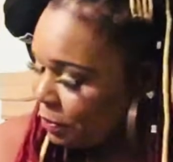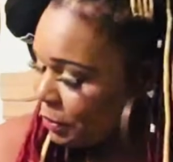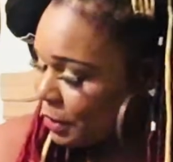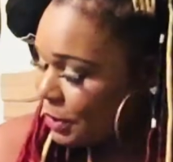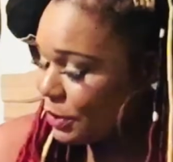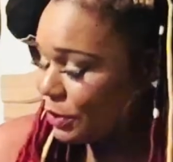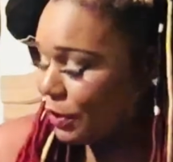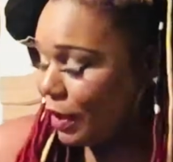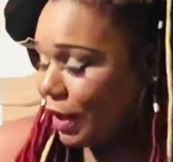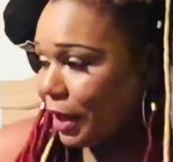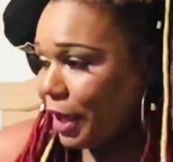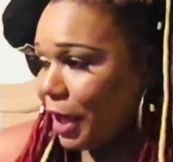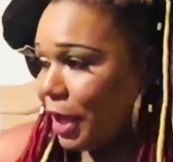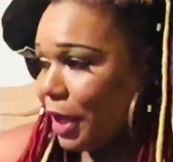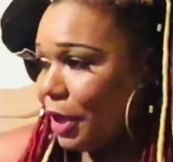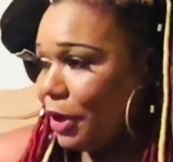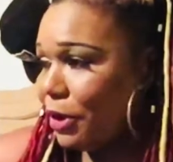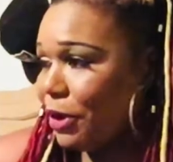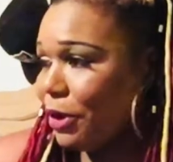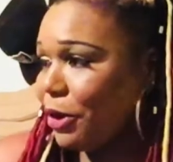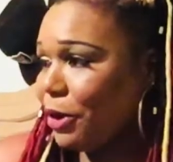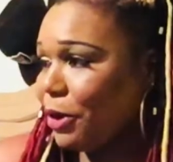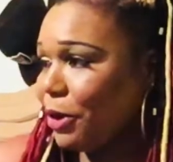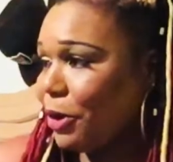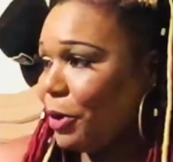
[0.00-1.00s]
So I
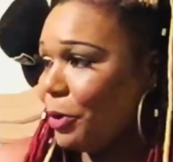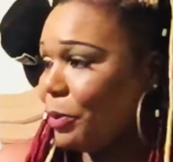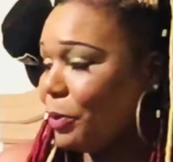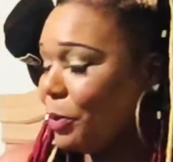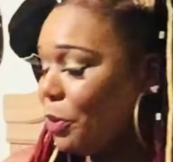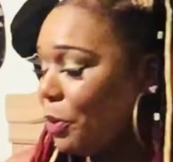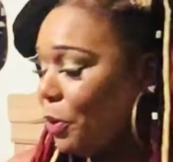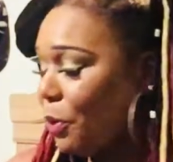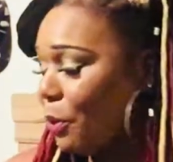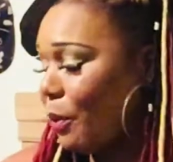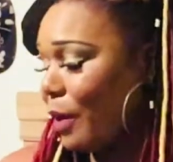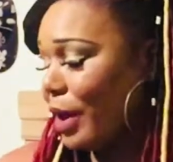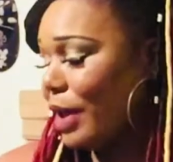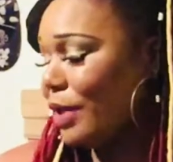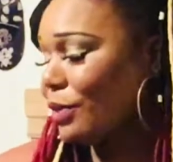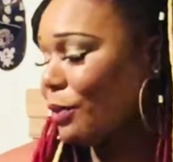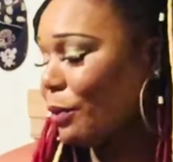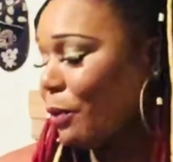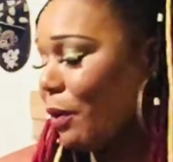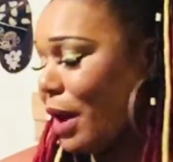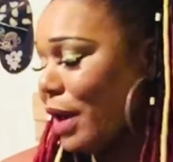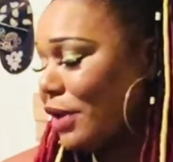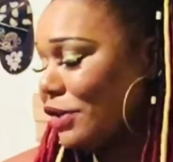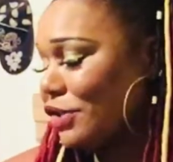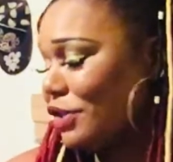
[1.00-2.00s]
can't wait to
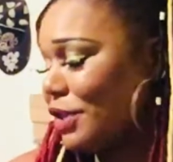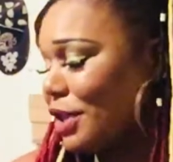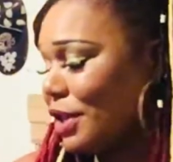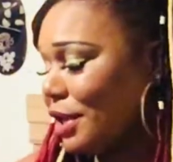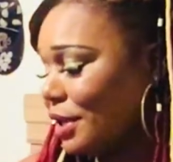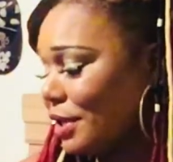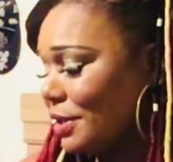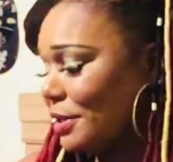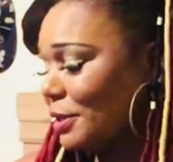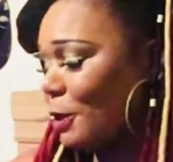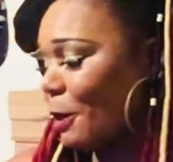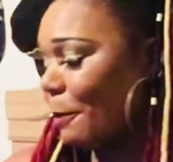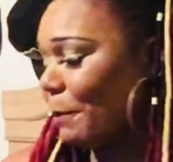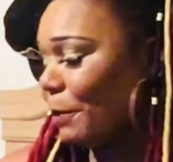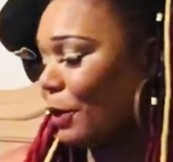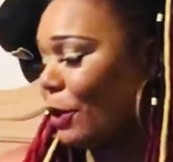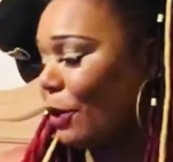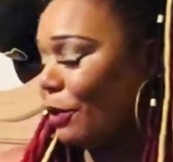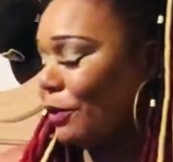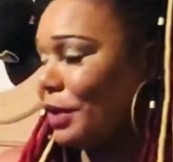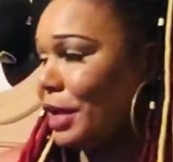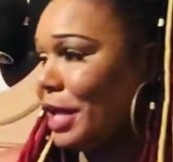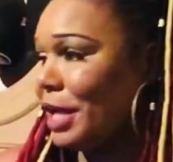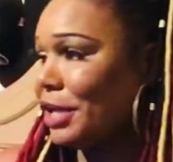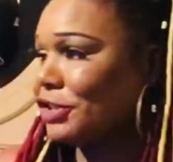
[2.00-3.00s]
watch that. It's coming
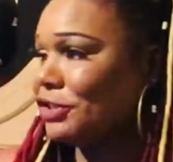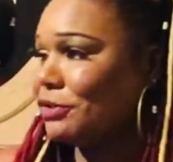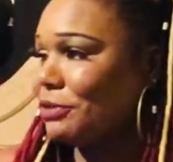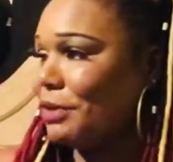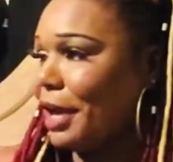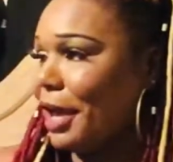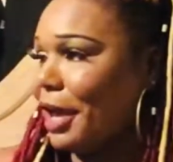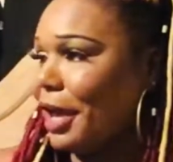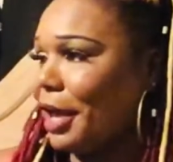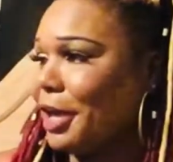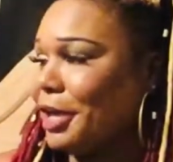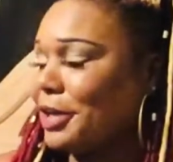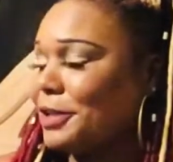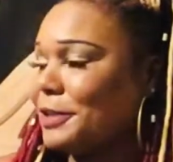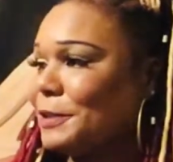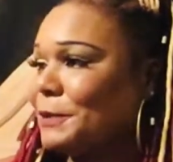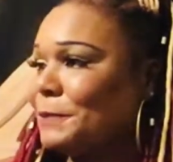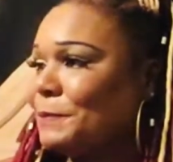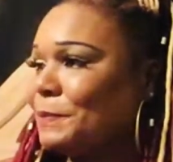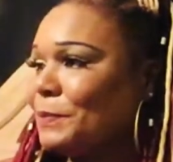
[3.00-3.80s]
on next, you guys.